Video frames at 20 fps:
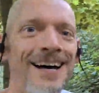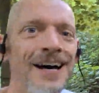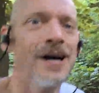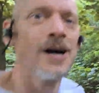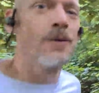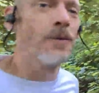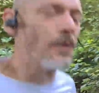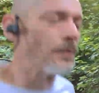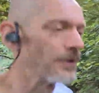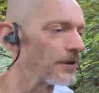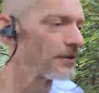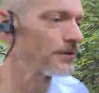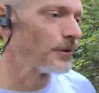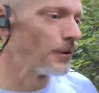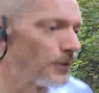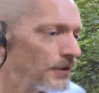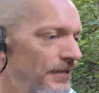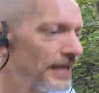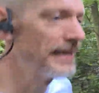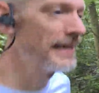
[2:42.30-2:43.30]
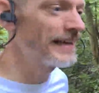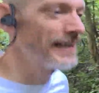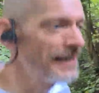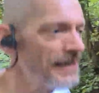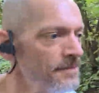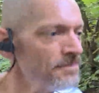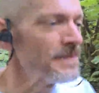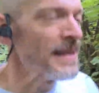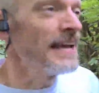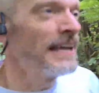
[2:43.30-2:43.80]
one would have thought.
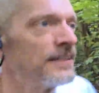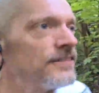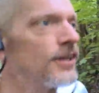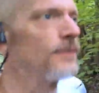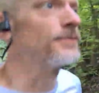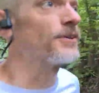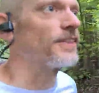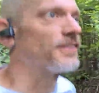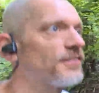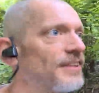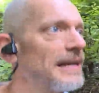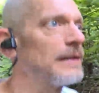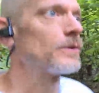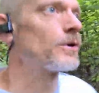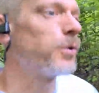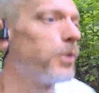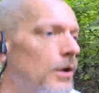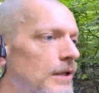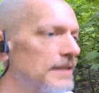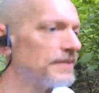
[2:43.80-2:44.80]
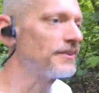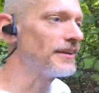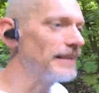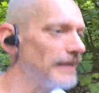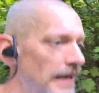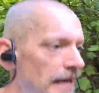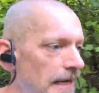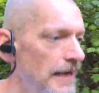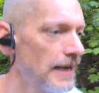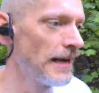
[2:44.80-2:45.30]
In terms of the sound quality,
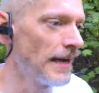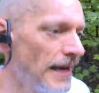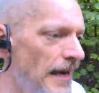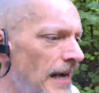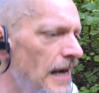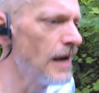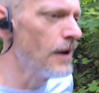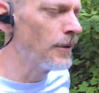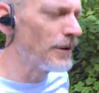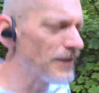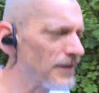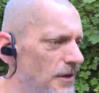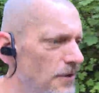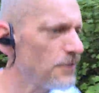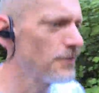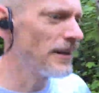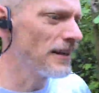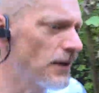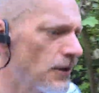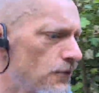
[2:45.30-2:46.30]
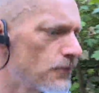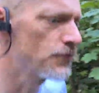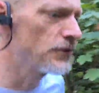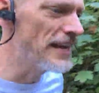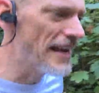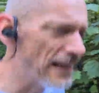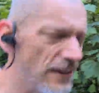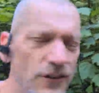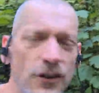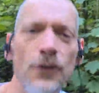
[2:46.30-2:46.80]
well, I don't think I've
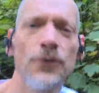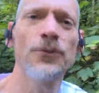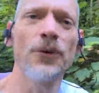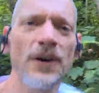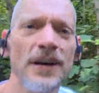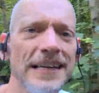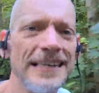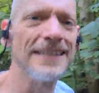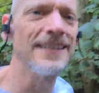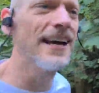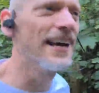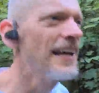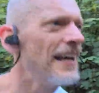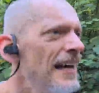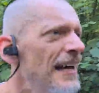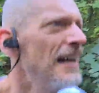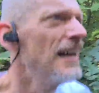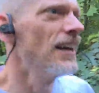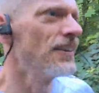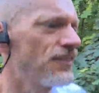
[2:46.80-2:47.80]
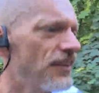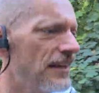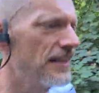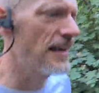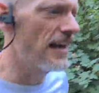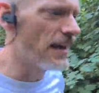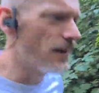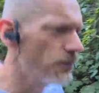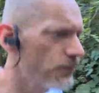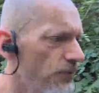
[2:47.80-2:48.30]
yet to find a set of
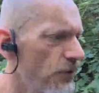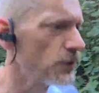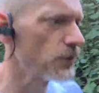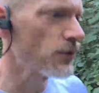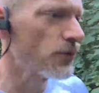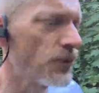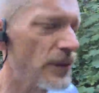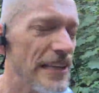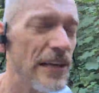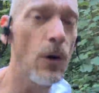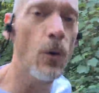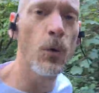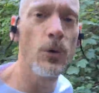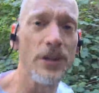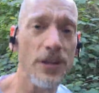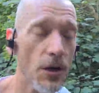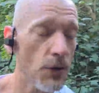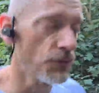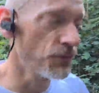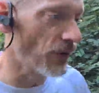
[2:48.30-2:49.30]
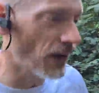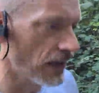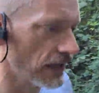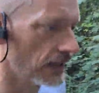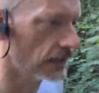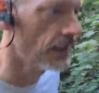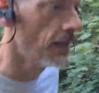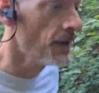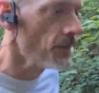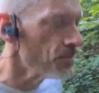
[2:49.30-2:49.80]
headphones for the audiophile.
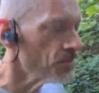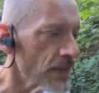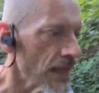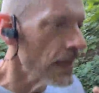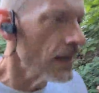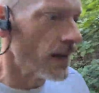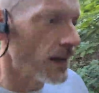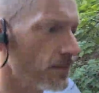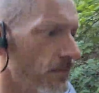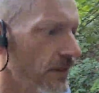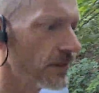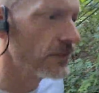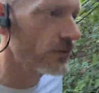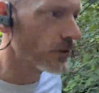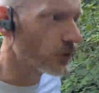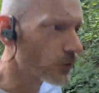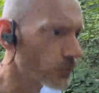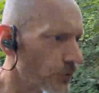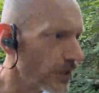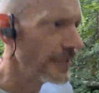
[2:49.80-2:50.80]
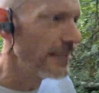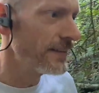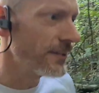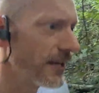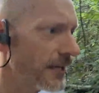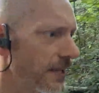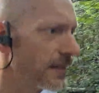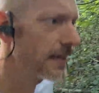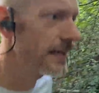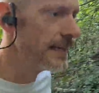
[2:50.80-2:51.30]
These are great.
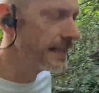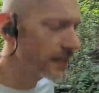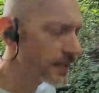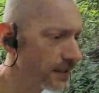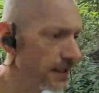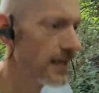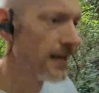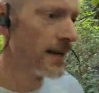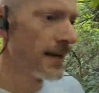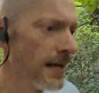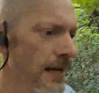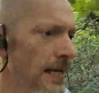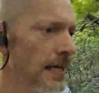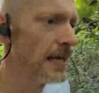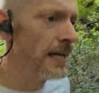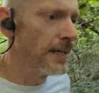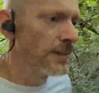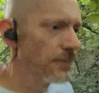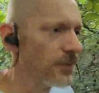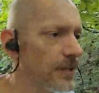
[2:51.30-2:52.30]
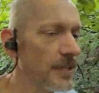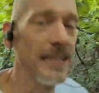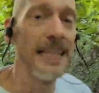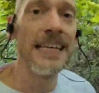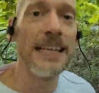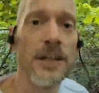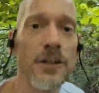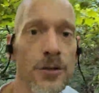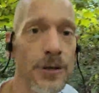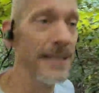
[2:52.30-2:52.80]
They can certainly
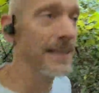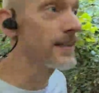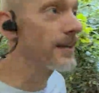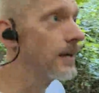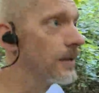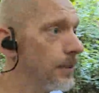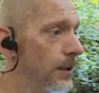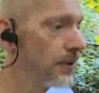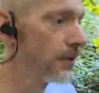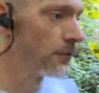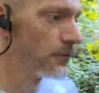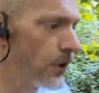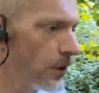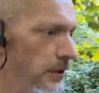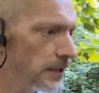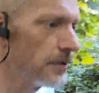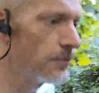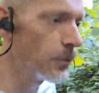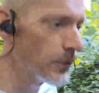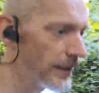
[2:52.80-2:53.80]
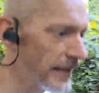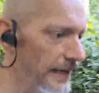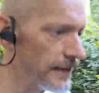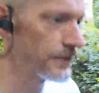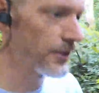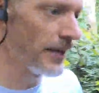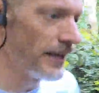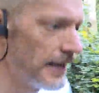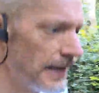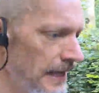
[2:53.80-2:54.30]
crank up the volume without
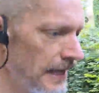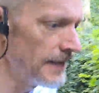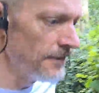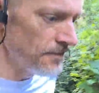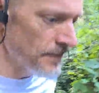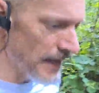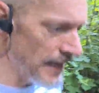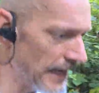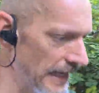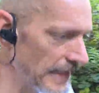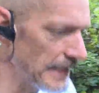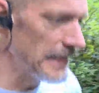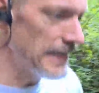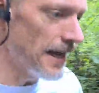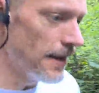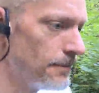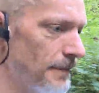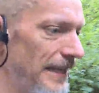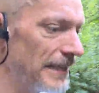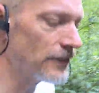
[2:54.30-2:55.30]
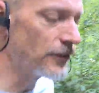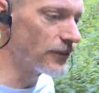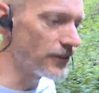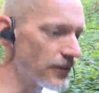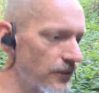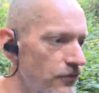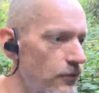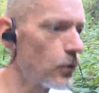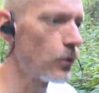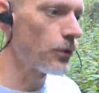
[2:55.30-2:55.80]
any major
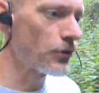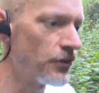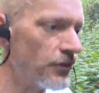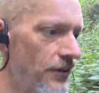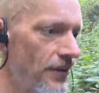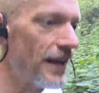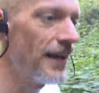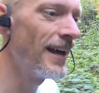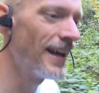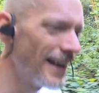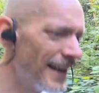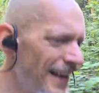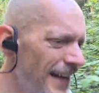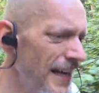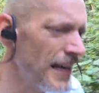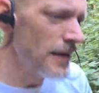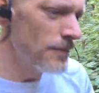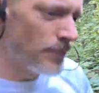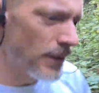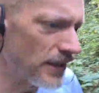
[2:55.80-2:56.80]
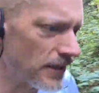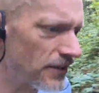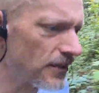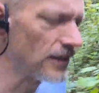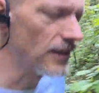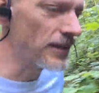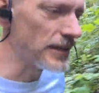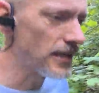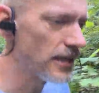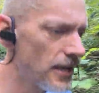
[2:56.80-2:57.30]
distortion, but
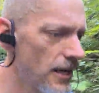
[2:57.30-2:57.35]
like